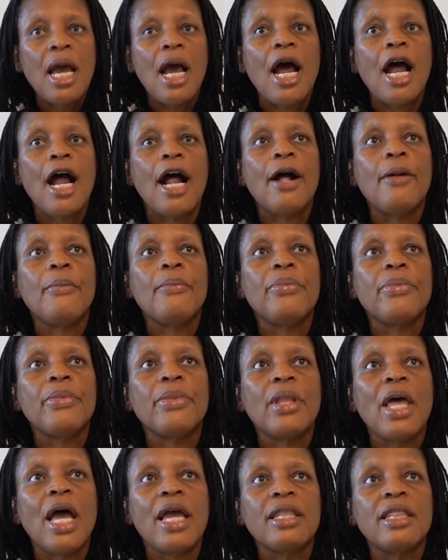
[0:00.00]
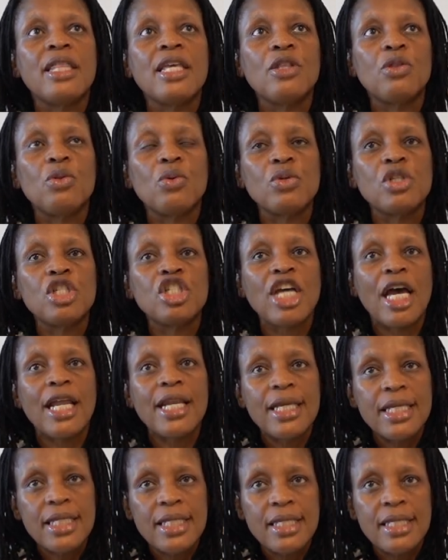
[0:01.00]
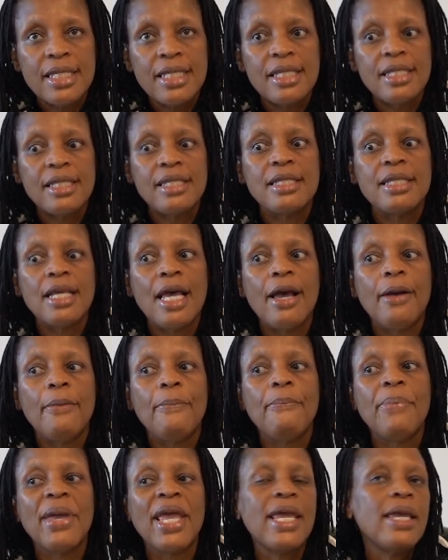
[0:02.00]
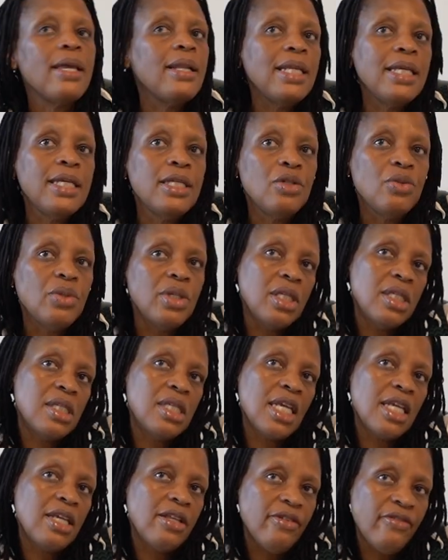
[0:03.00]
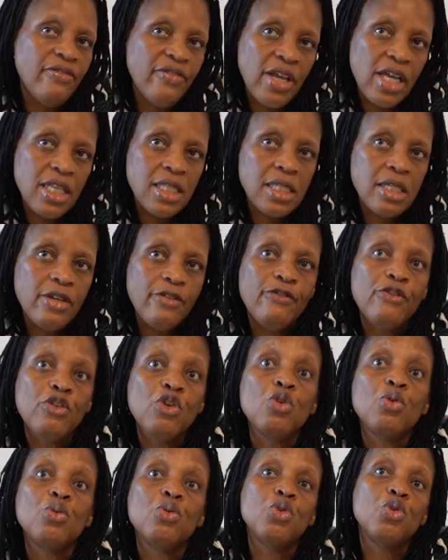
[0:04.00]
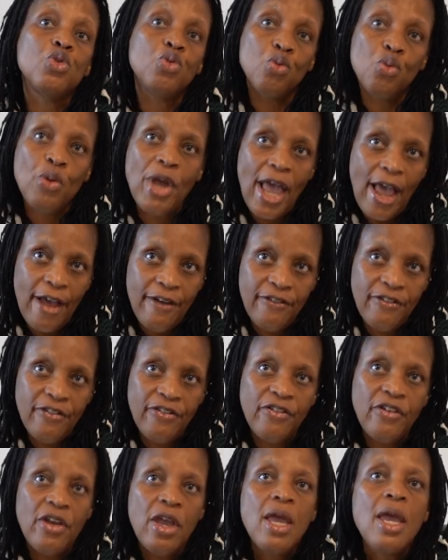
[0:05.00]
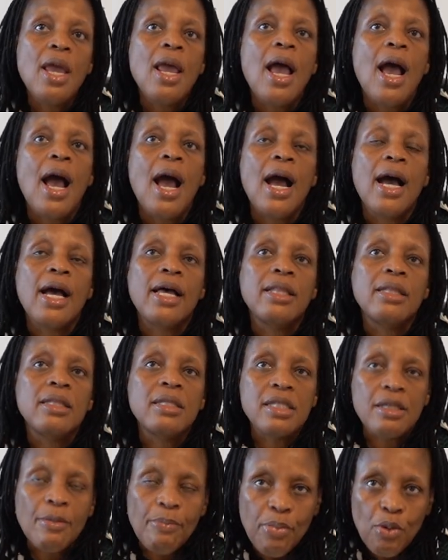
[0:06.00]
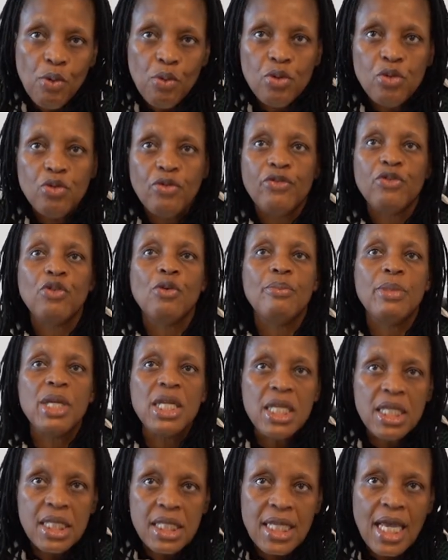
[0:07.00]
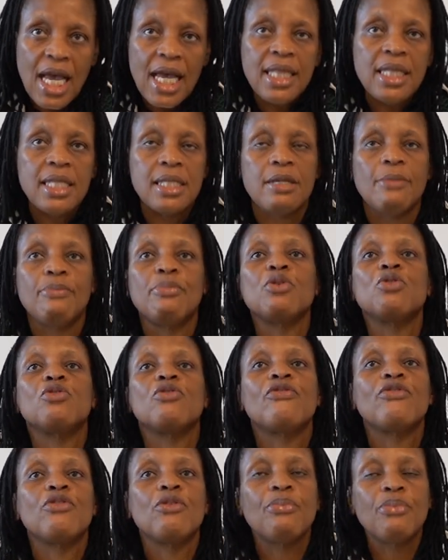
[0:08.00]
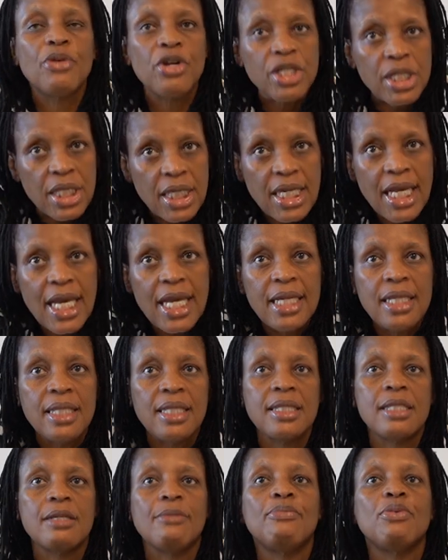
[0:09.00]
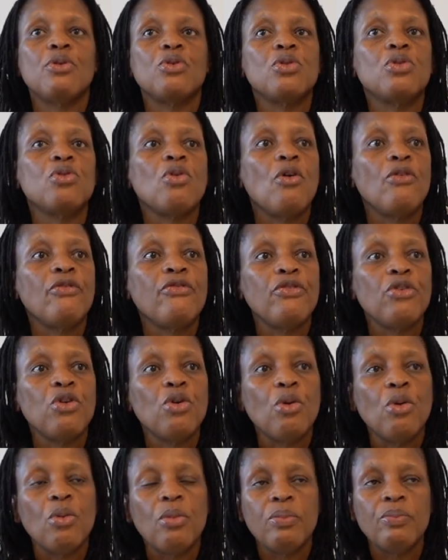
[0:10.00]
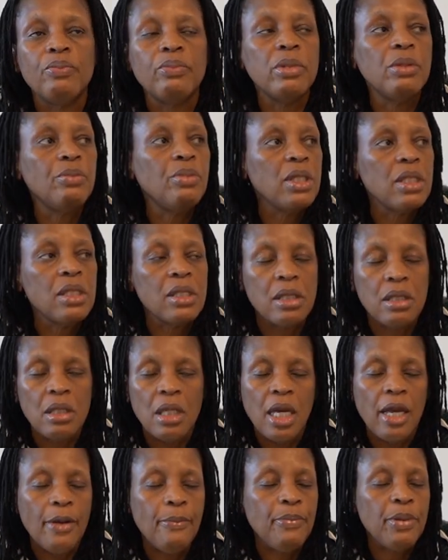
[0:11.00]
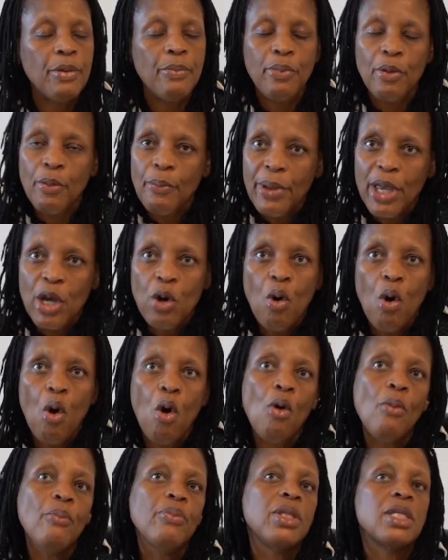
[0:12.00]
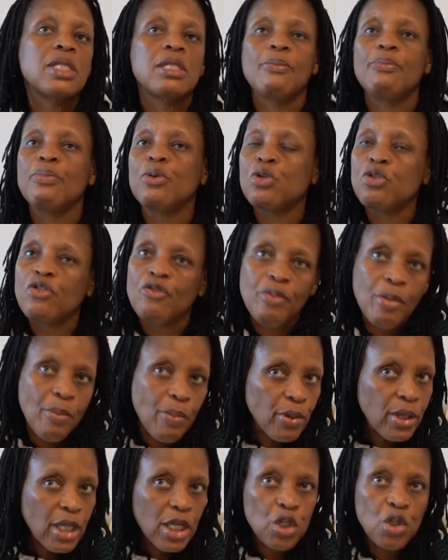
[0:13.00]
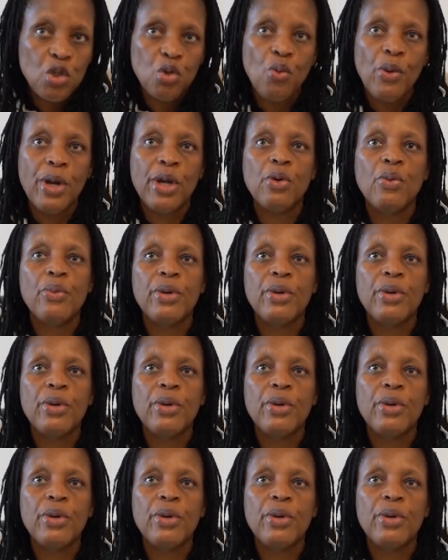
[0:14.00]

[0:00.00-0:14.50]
I think those challenges pale into insignificance if you do have the support of your minister, the support of your president, the support of your people back home, the support of people that you work